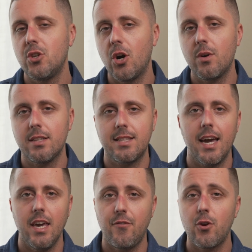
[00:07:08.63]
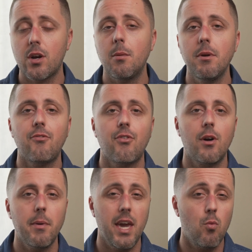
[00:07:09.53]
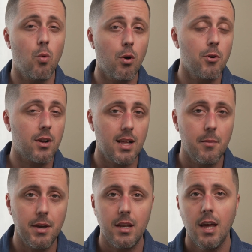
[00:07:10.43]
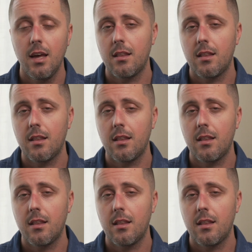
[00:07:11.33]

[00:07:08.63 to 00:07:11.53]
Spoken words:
know is that if you're coming from a warmer climate,